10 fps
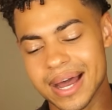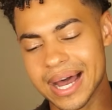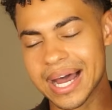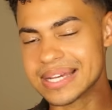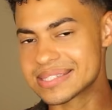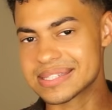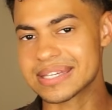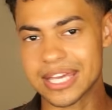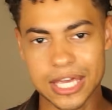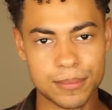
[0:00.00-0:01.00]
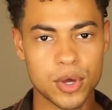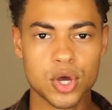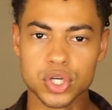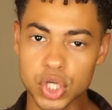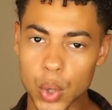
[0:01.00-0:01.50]
I see him
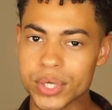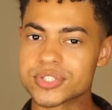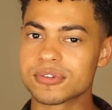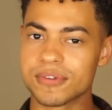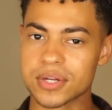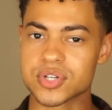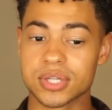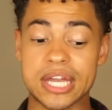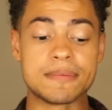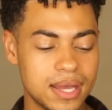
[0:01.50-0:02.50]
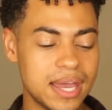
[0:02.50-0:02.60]
going to victory lane.